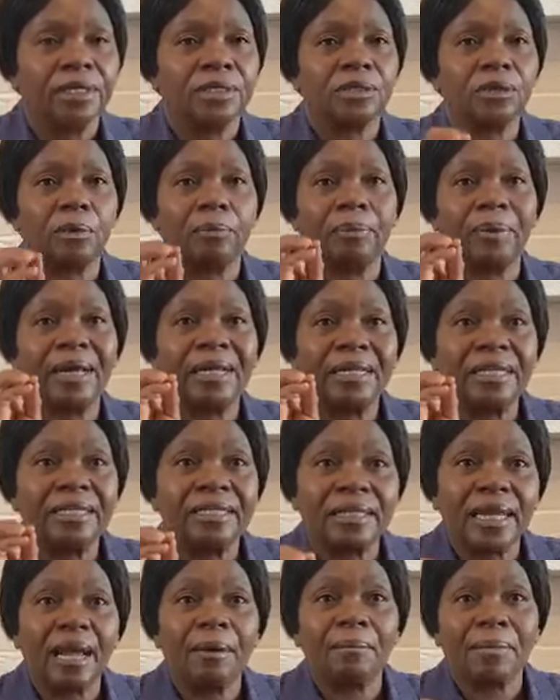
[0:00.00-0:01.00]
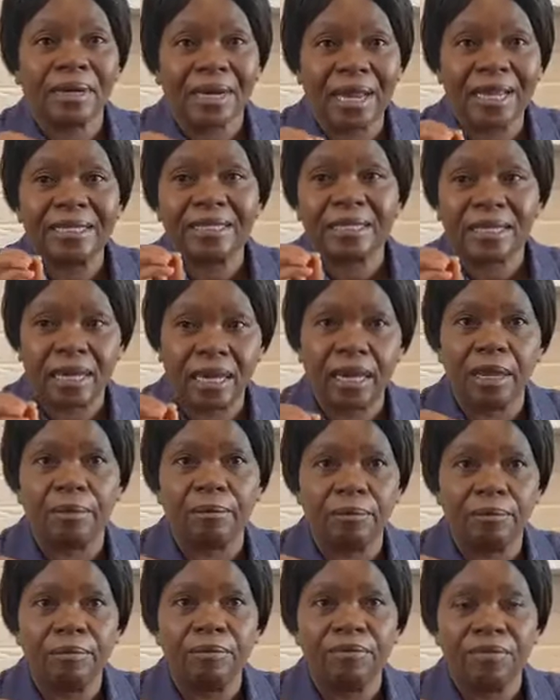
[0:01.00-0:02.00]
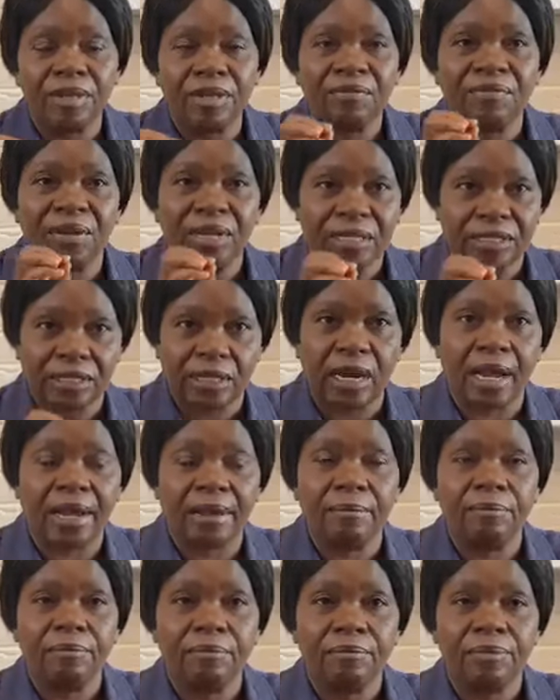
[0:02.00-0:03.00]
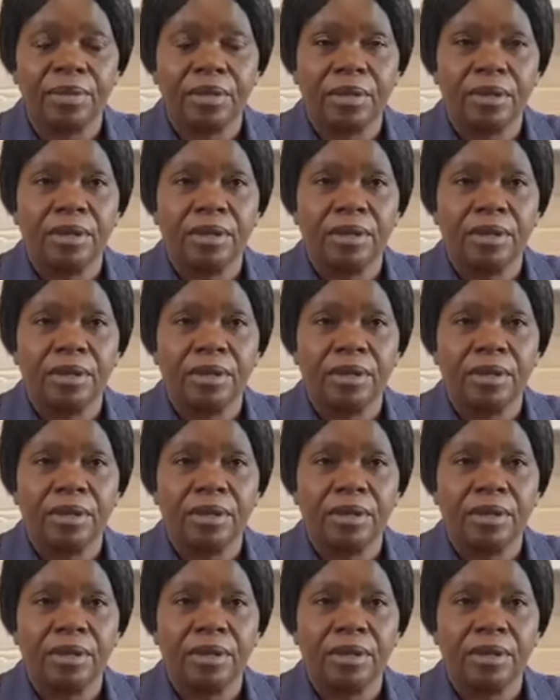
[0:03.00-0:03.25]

So by the time Christ came the first time,